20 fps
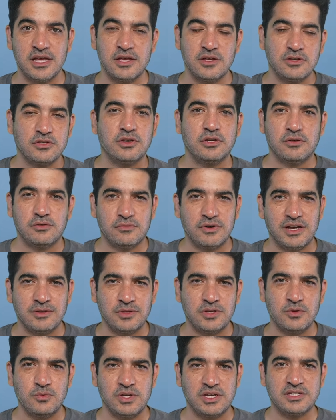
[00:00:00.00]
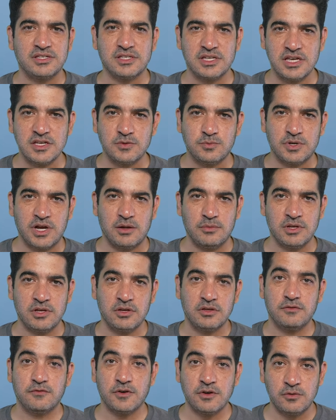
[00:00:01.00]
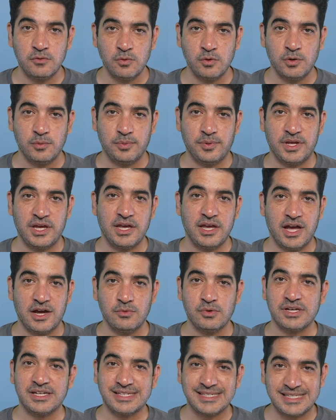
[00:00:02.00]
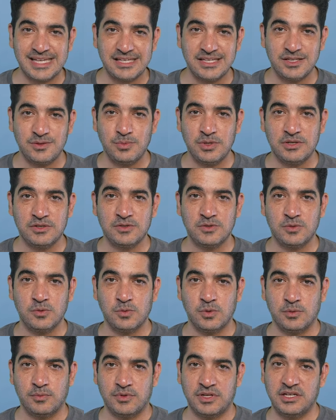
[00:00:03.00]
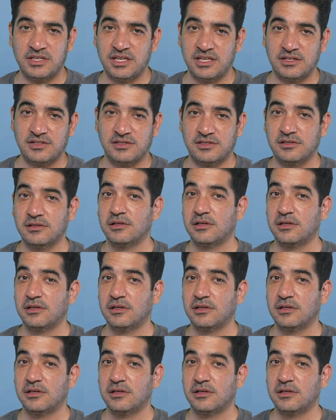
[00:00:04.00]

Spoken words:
So around 2 weeks is probably good. For Google Play, I would extend it, because Google Play takes